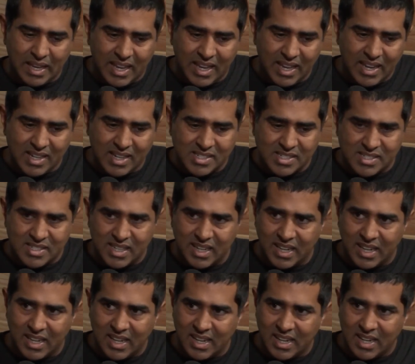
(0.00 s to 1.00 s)
in a
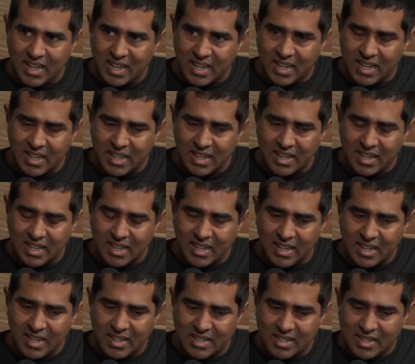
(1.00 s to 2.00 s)
scene,
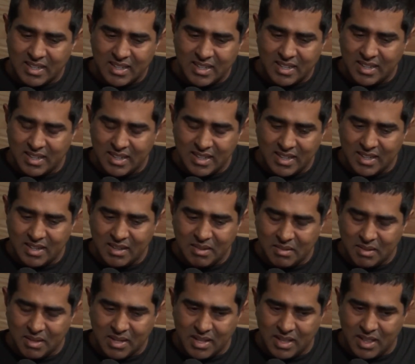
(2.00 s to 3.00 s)

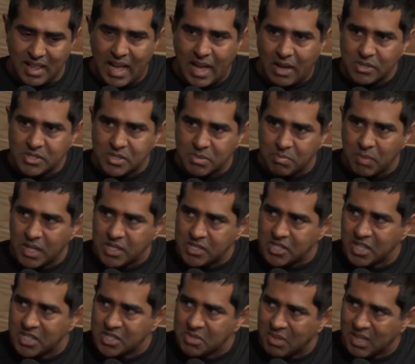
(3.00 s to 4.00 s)
it clouds my judgment.